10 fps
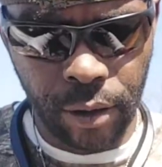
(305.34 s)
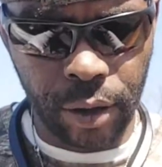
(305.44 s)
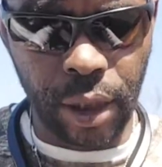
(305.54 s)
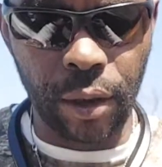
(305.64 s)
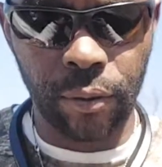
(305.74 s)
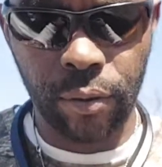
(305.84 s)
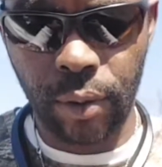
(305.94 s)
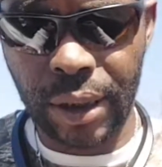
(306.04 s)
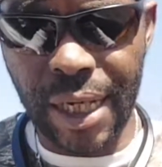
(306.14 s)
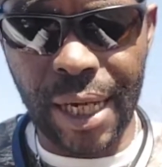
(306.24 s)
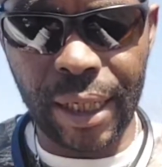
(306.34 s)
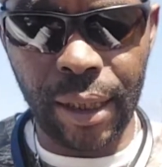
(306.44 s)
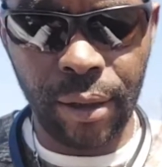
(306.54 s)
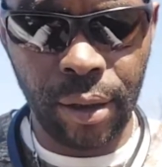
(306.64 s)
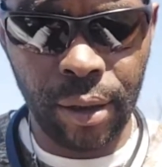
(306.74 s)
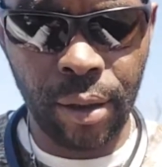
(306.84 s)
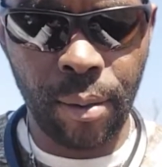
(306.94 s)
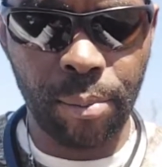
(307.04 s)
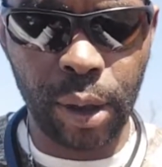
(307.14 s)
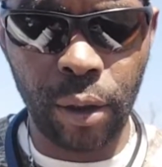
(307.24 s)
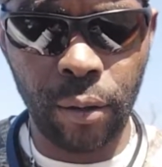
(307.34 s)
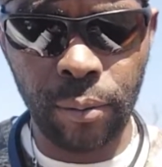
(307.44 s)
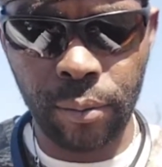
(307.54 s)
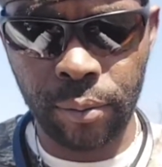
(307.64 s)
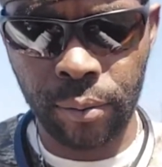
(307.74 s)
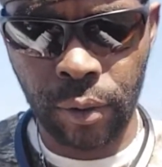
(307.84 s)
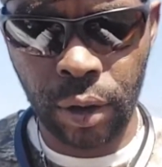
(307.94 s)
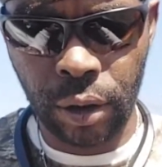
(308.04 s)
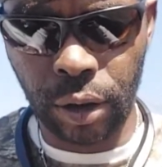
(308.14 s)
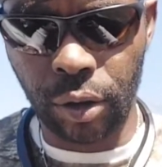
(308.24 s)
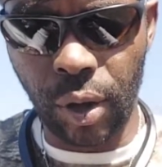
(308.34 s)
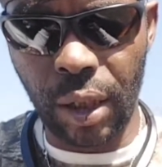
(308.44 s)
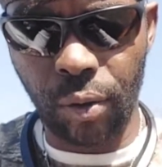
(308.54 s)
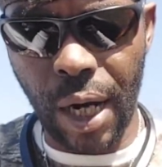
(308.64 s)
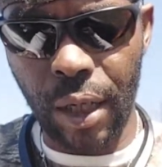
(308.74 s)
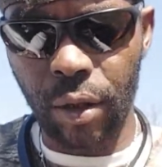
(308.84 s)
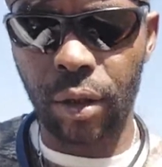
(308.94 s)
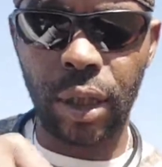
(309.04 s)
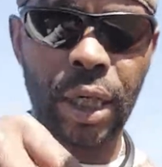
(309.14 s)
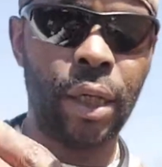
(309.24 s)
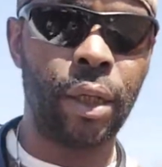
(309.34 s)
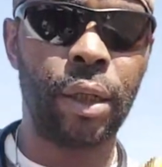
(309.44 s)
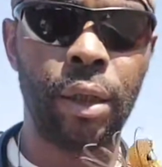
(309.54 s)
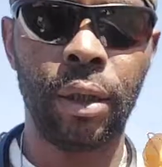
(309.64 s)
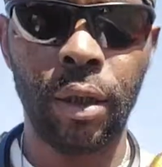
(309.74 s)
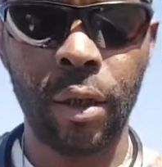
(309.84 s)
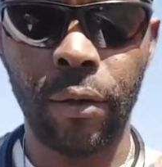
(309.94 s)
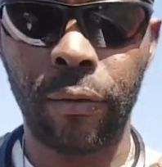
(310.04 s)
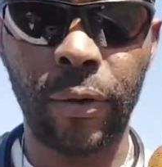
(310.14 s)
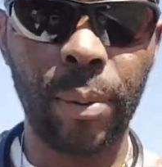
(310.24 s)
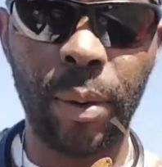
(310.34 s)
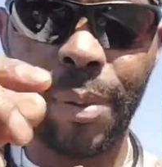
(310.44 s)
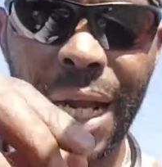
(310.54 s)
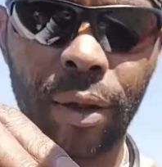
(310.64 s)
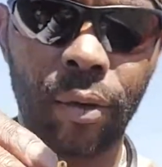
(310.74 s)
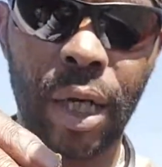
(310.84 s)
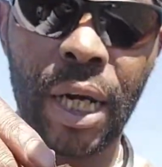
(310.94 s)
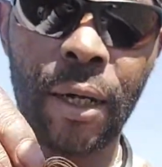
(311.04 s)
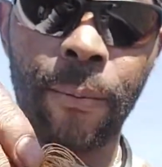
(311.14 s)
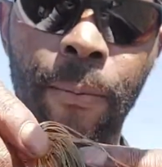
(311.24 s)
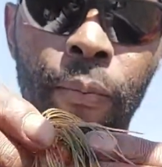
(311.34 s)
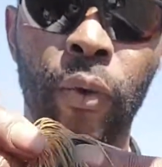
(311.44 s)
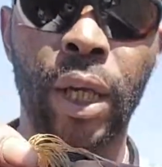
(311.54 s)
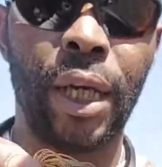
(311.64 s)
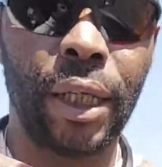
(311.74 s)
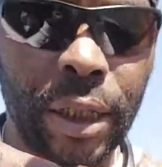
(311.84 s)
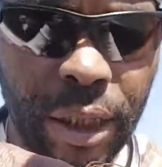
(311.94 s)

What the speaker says: So we take it, boom, you throw it right on there, flip it back around, and you